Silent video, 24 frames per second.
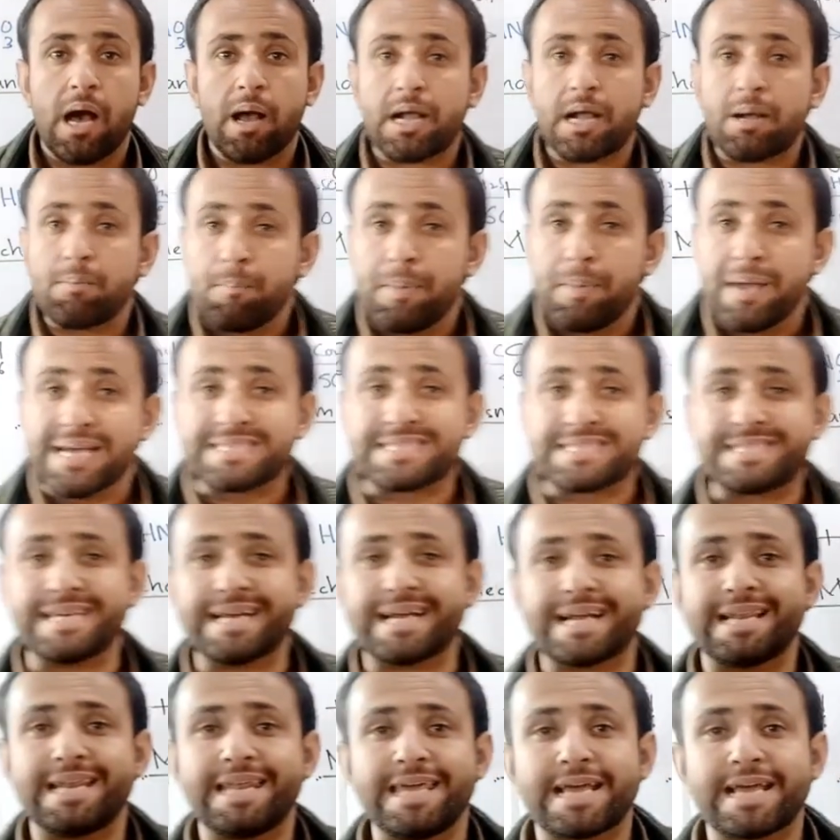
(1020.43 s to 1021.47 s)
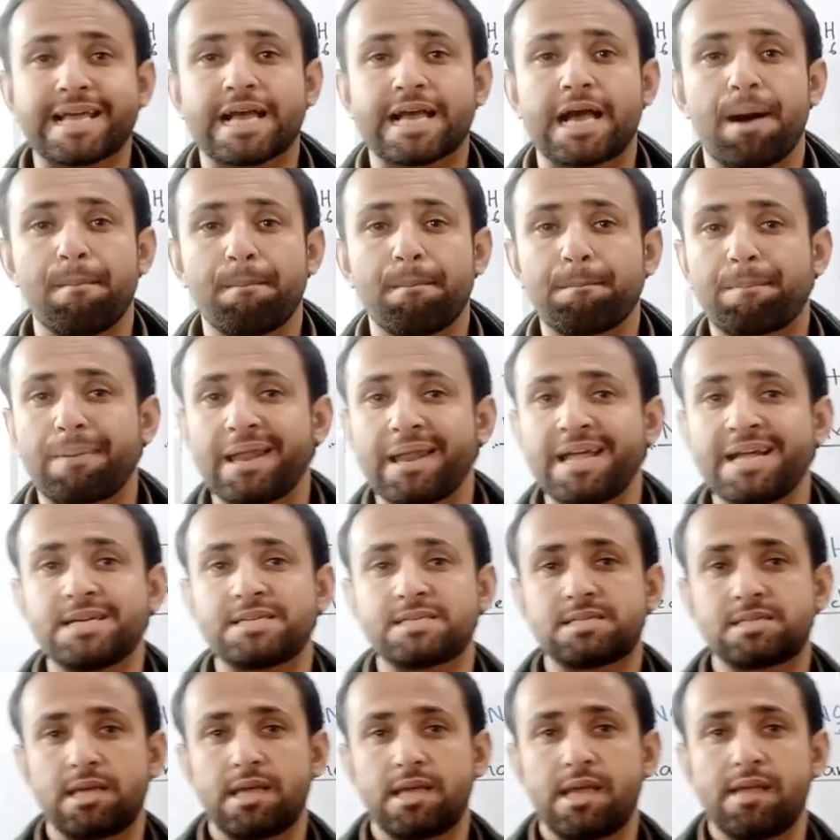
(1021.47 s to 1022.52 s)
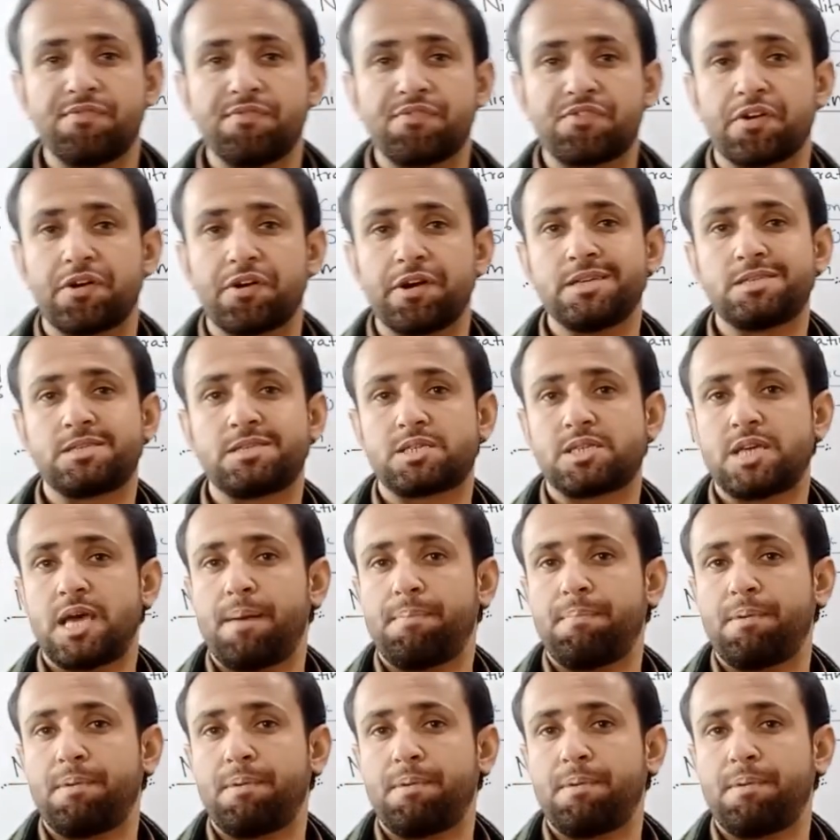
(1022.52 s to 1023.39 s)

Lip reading: basically completes in three-step